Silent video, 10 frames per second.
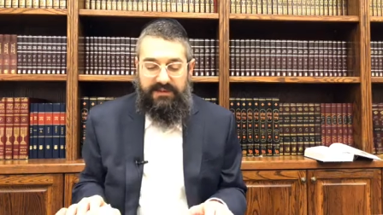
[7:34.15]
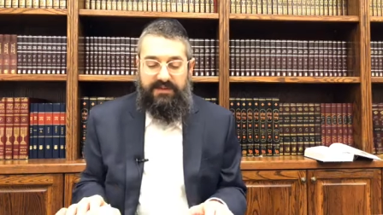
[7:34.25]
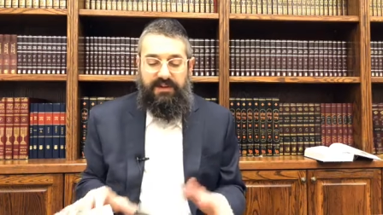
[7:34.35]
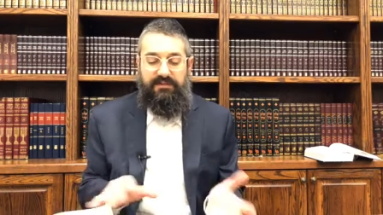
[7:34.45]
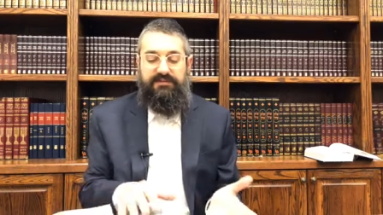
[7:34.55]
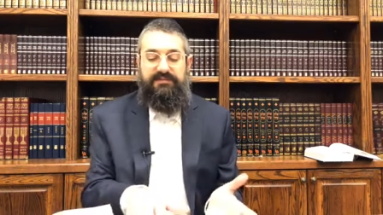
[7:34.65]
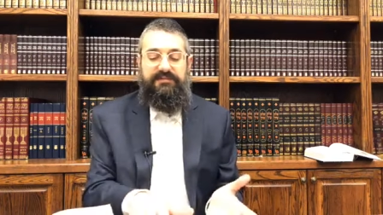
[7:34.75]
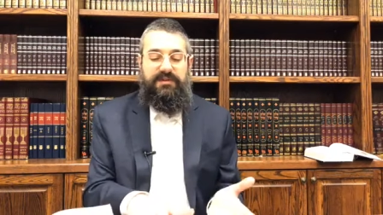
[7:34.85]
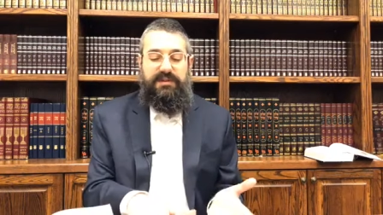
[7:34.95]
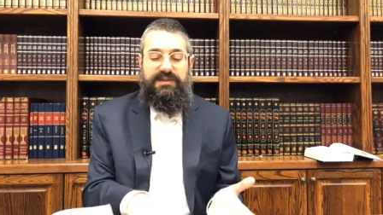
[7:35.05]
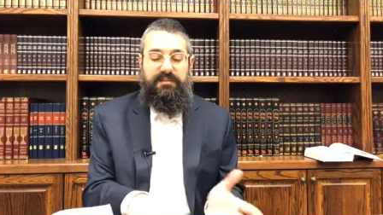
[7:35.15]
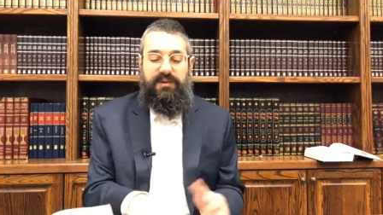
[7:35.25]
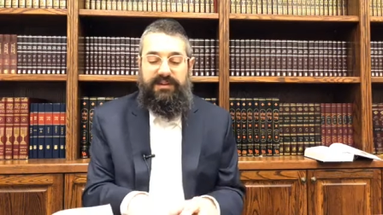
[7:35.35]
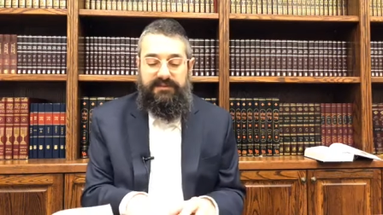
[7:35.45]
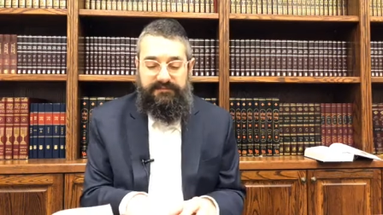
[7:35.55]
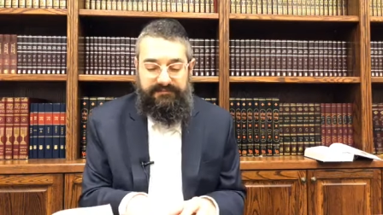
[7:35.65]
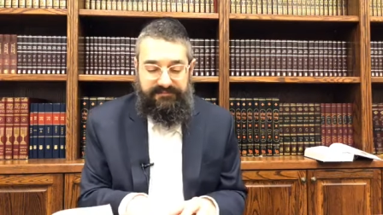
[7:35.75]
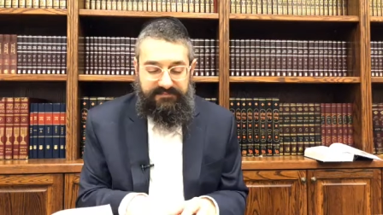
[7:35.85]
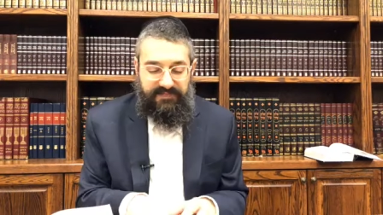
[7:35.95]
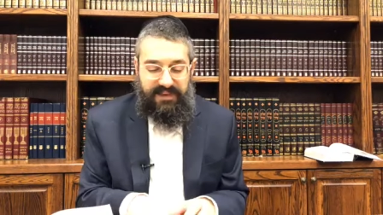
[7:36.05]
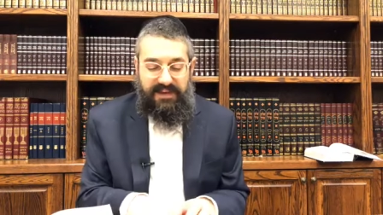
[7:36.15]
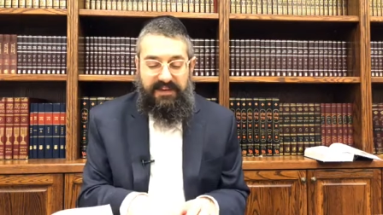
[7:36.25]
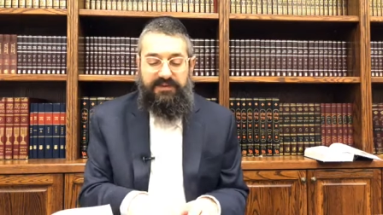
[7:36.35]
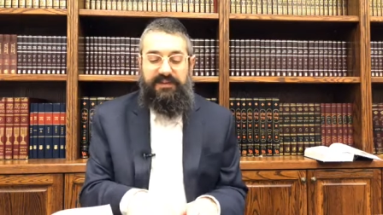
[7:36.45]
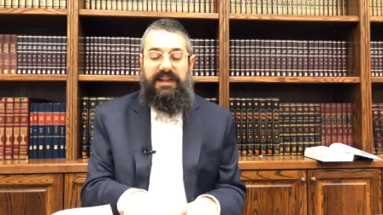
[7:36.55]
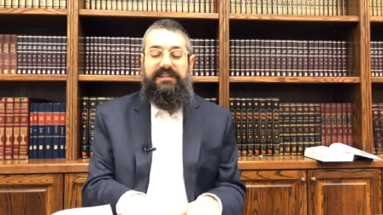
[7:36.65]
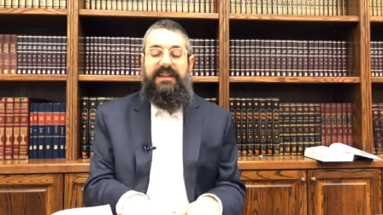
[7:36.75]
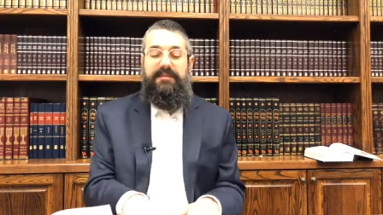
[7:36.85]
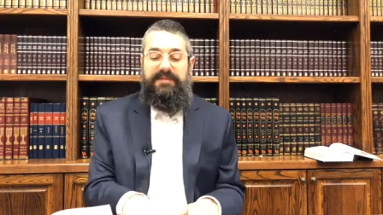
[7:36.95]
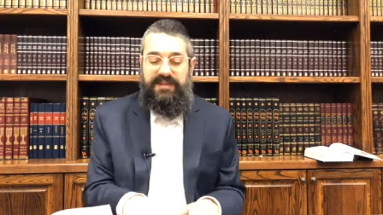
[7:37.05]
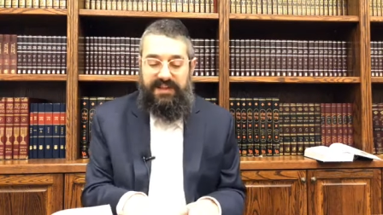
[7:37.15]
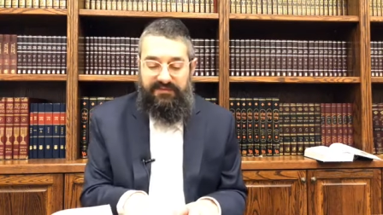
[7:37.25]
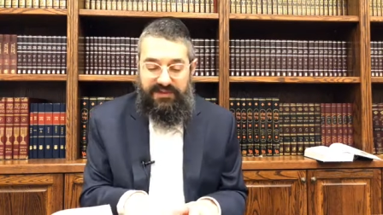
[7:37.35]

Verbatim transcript: So, so what's the point? So the Alter Rebbe says,